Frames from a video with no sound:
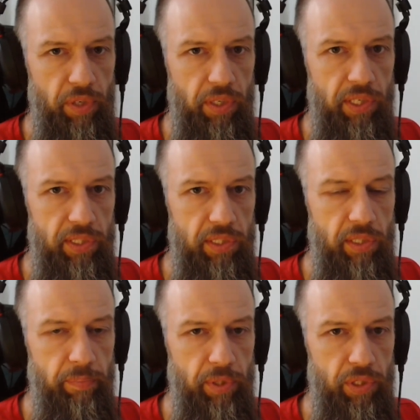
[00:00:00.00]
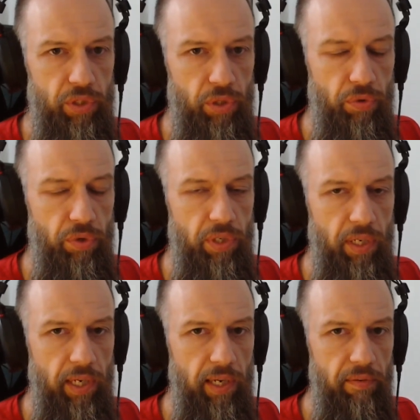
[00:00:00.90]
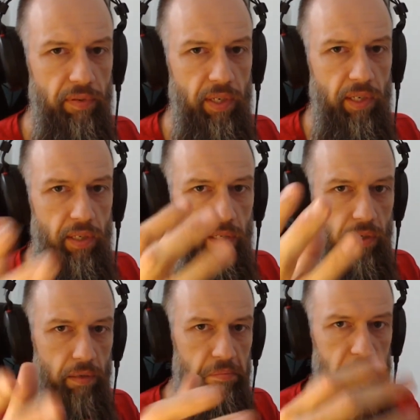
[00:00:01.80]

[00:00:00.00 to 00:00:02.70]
it is, simply so you can have uh,